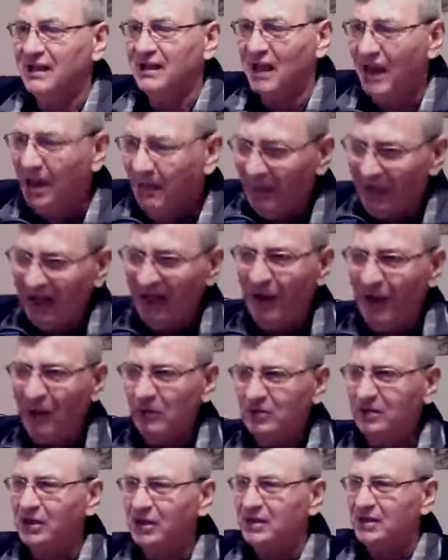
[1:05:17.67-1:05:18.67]
come
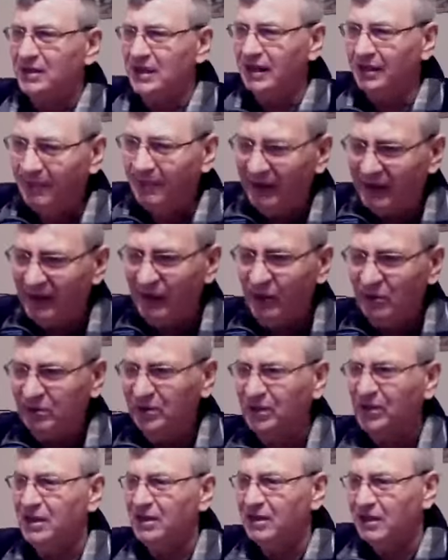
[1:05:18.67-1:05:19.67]
out, come
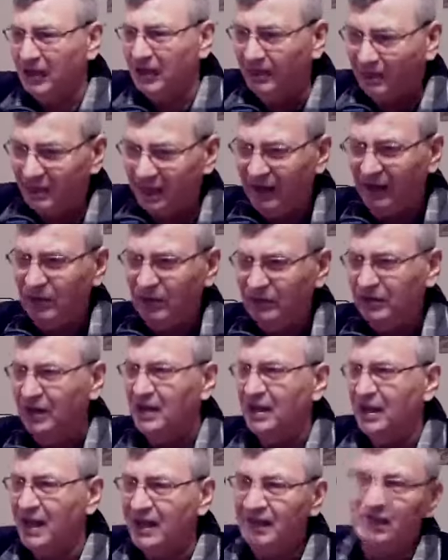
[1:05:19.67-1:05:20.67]
out, come out,
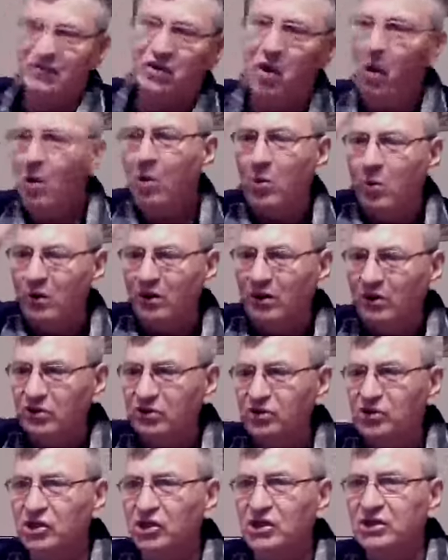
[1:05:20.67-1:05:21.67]
and go
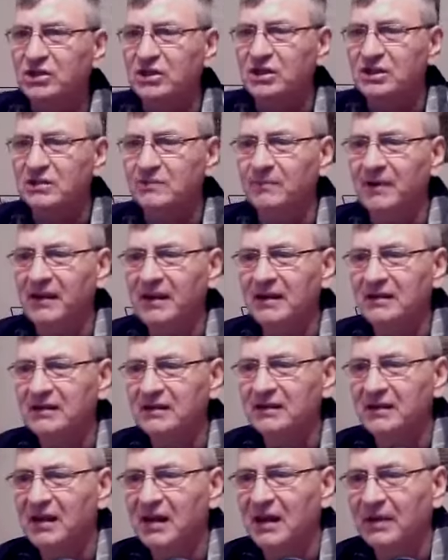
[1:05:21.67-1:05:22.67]
in Jesus'
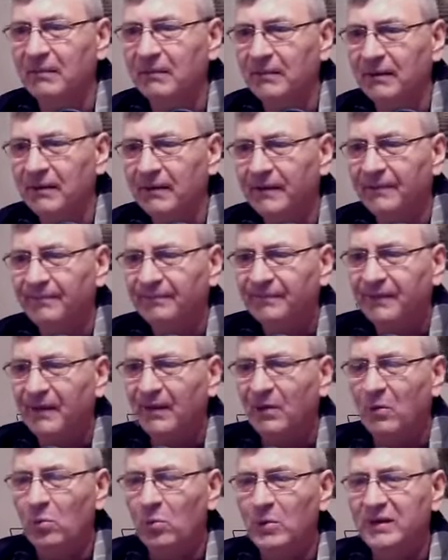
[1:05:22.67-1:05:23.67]
mighty name.
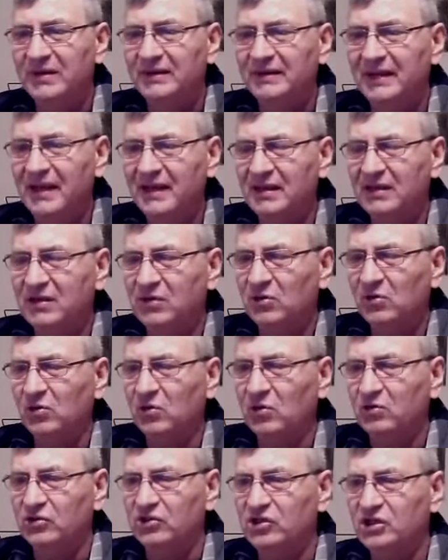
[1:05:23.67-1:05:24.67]
We thank you,
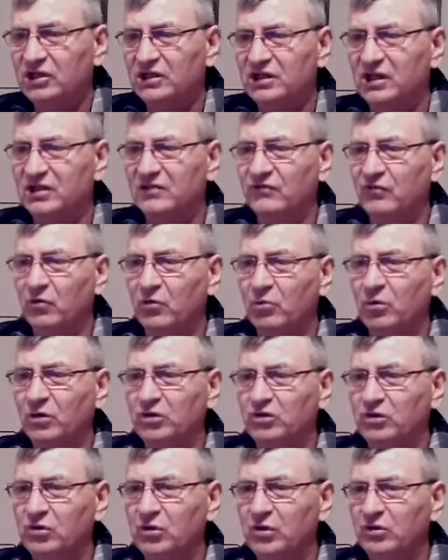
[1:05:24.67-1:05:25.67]
Lord Jesus, for
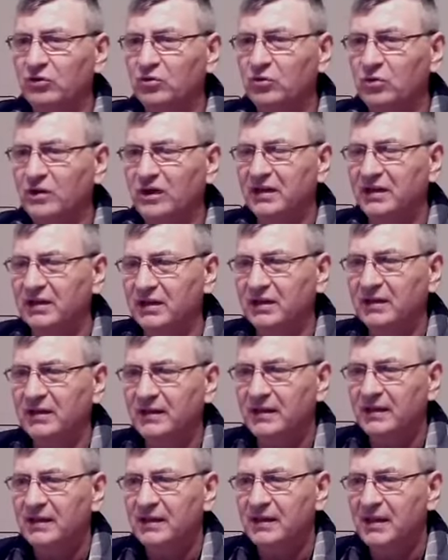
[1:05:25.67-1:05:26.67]
what you are doing.
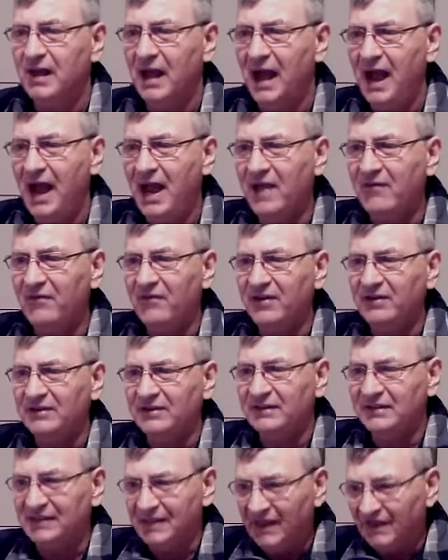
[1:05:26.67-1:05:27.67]
I
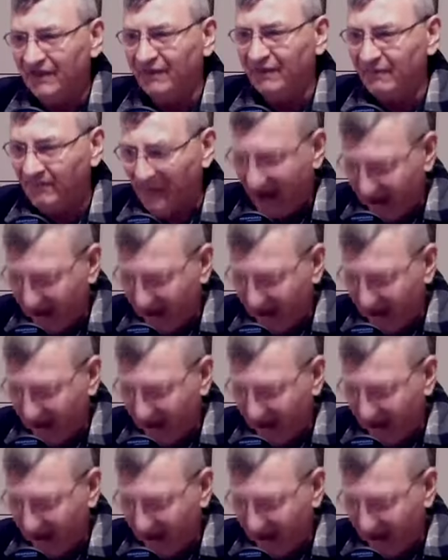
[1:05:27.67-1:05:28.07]
receive